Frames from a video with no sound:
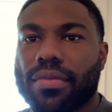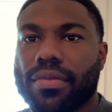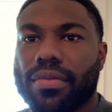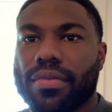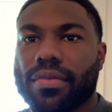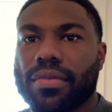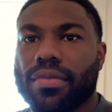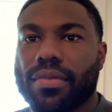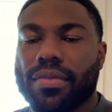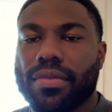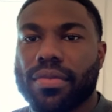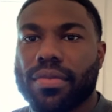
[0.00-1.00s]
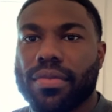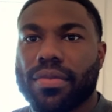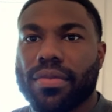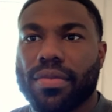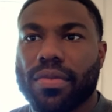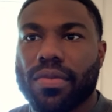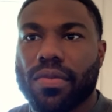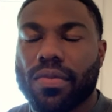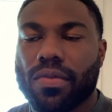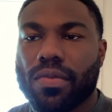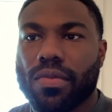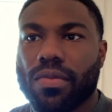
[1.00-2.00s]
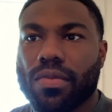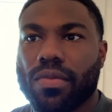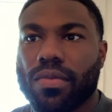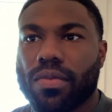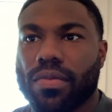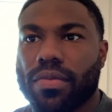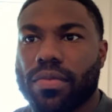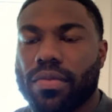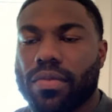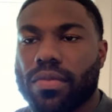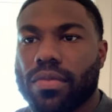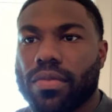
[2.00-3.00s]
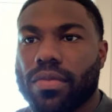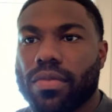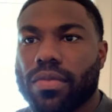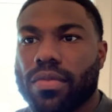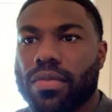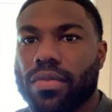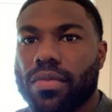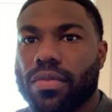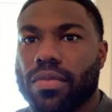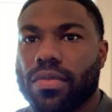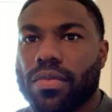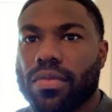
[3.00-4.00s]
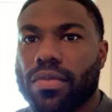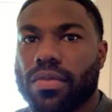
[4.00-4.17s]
(not speaking)